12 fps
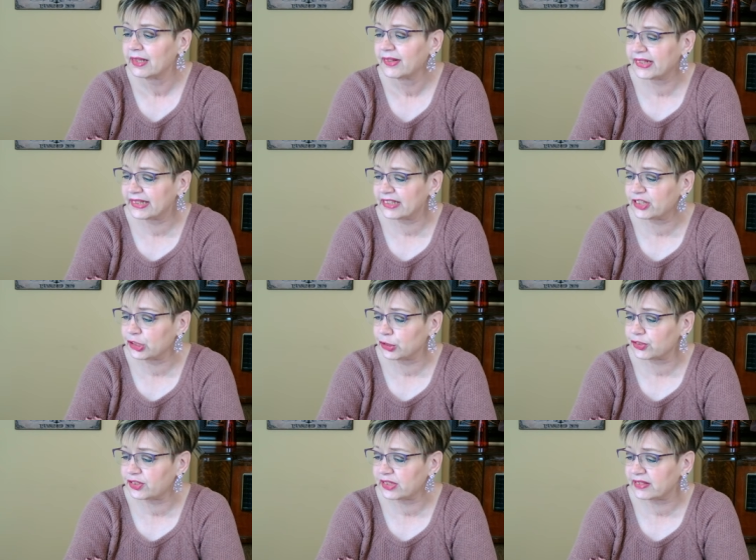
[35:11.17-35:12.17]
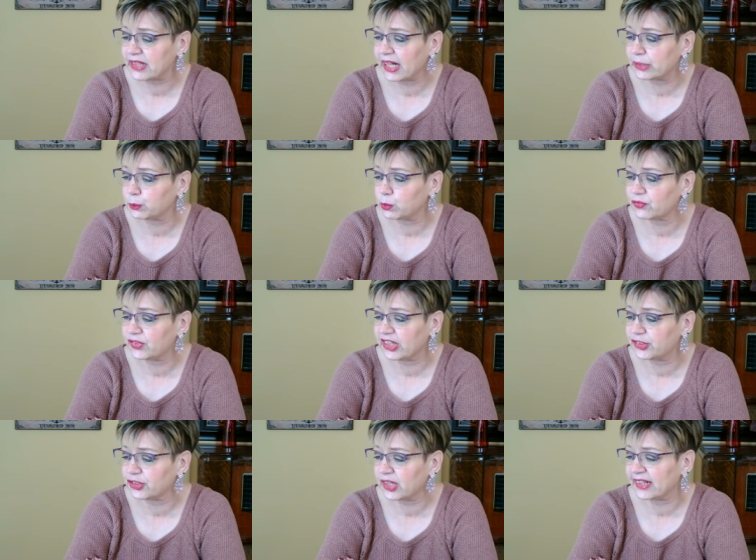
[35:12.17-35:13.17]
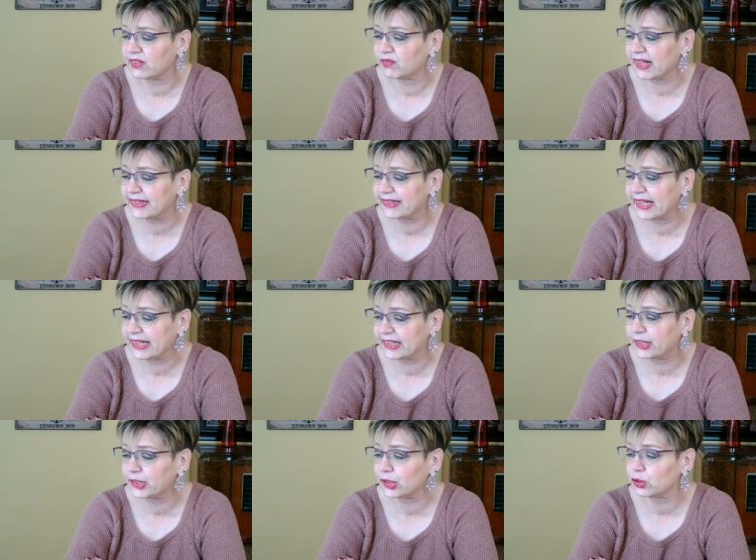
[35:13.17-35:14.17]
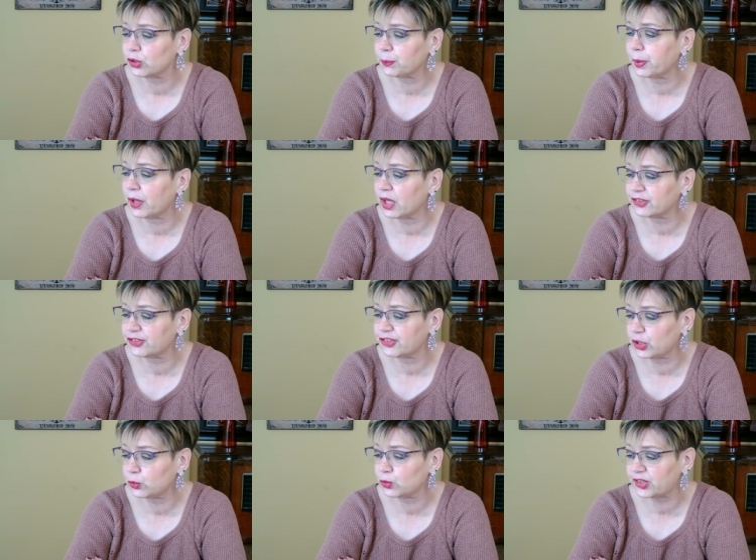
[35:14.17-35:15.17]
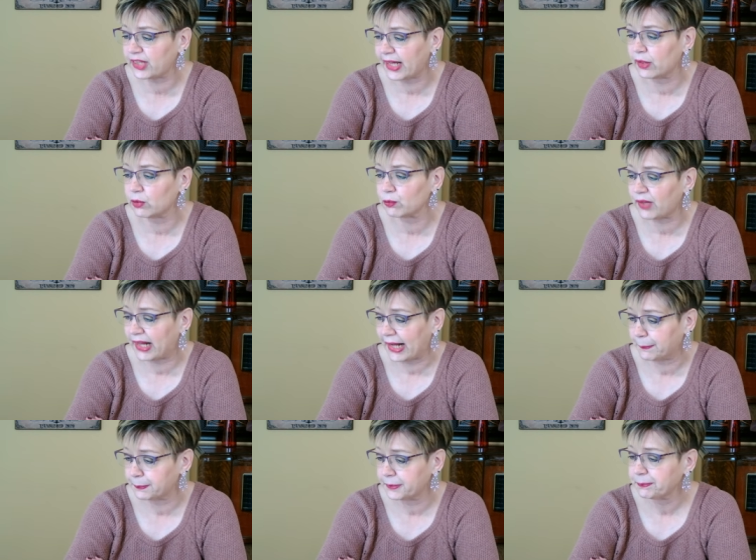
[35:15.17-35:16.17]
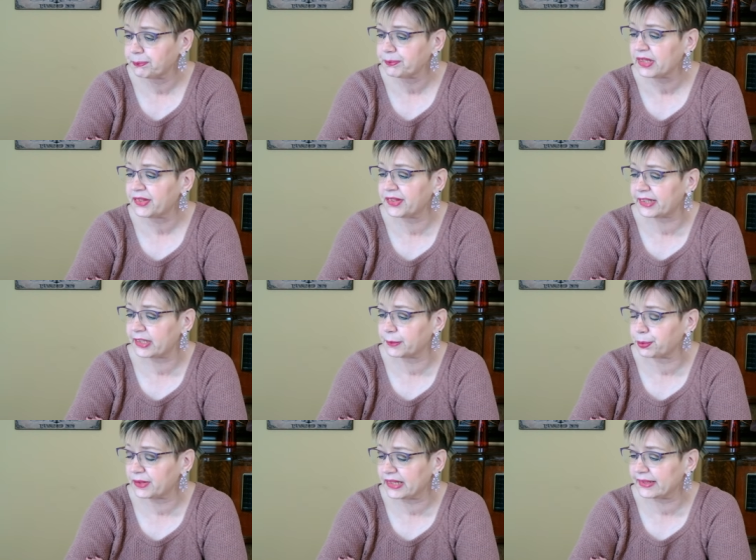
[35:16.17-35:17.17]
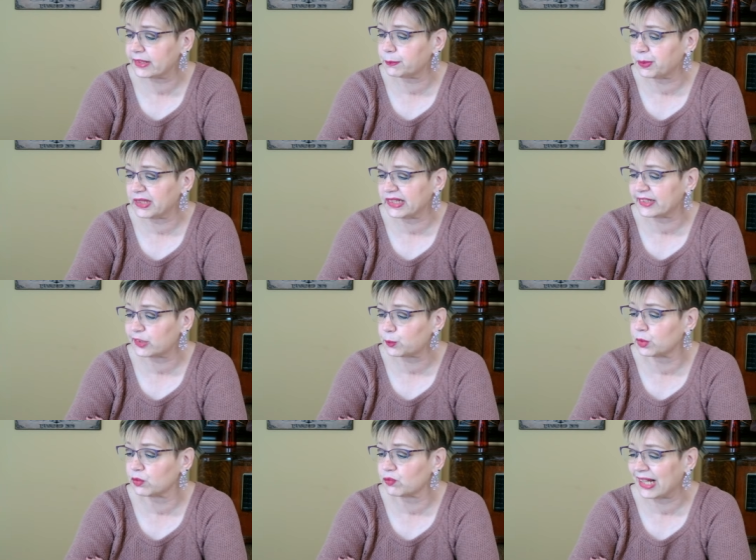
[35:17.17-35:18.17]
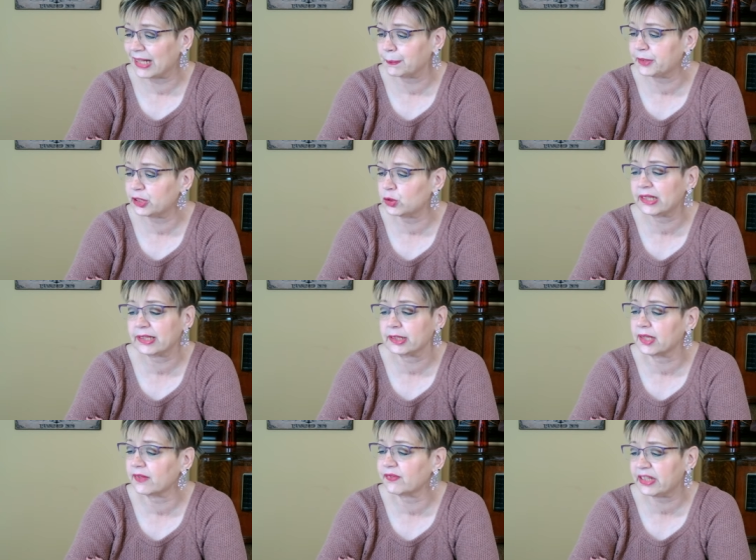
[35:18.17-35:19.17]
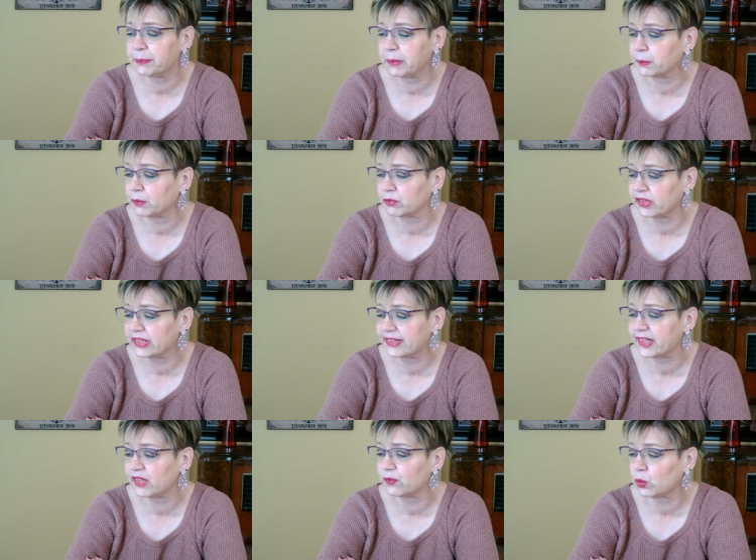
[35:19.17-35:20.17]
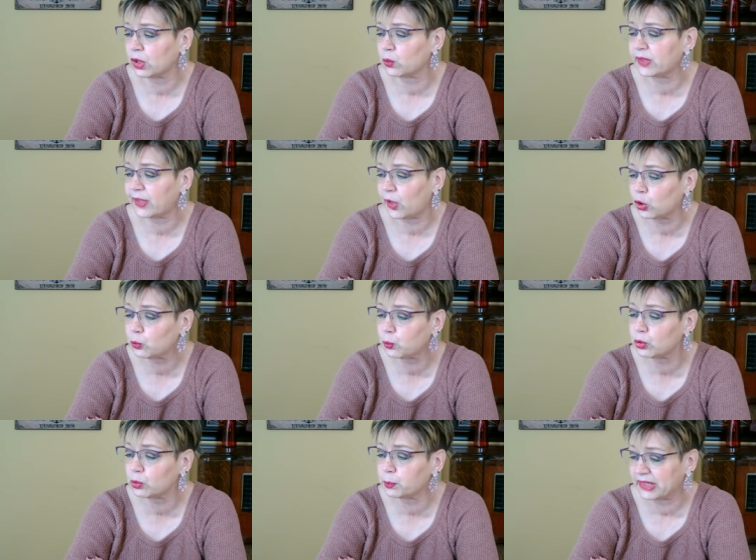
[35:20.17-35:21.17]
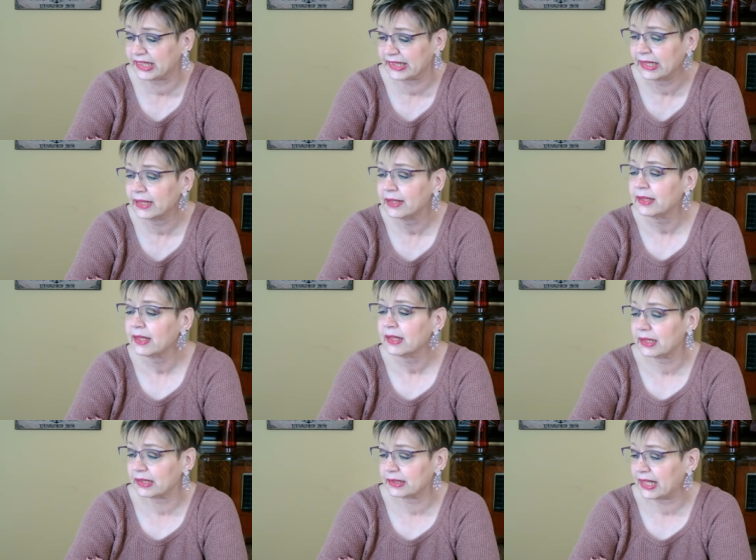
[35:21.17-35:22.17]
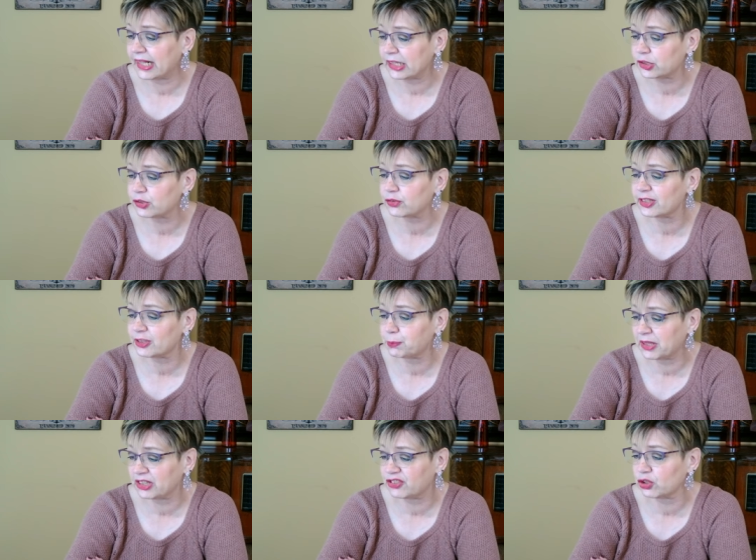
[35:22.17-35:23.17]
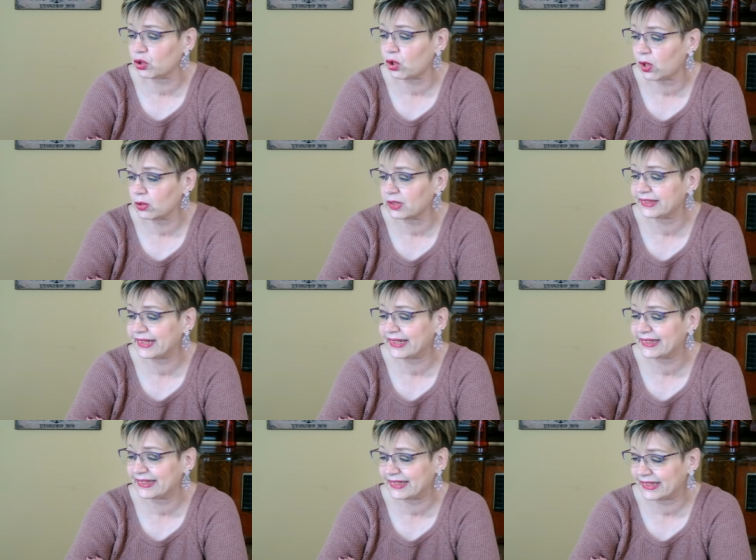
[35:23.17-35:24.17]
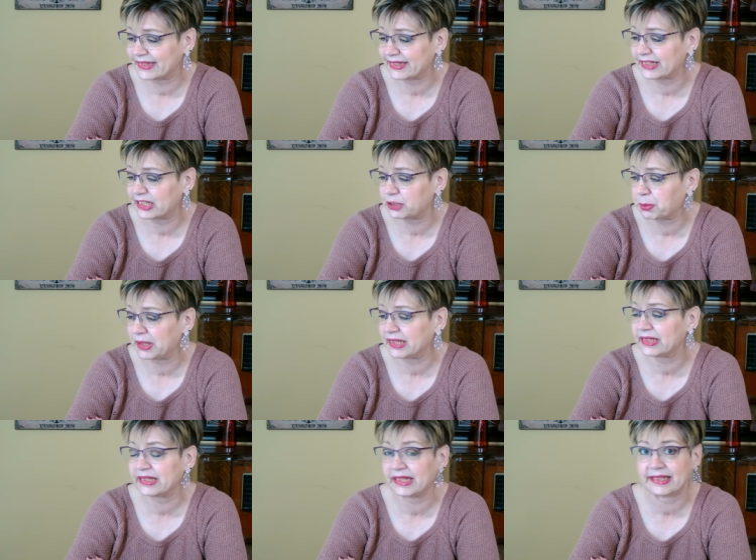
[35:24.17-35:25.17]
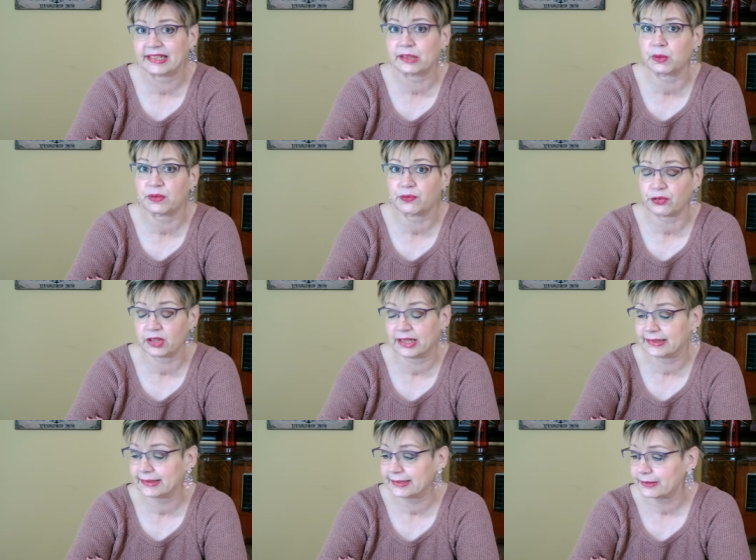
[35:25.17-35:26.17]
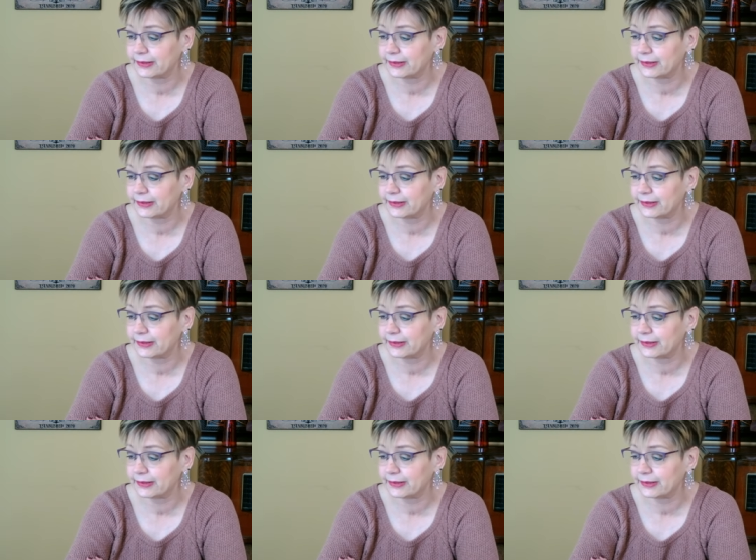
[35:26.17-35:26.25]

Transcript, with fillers: This year's design will feature a rectangular poncho style wrap. The completed piece will wrap you in loving memories of what we hope will be an extra special holiday season spent knitting with friends.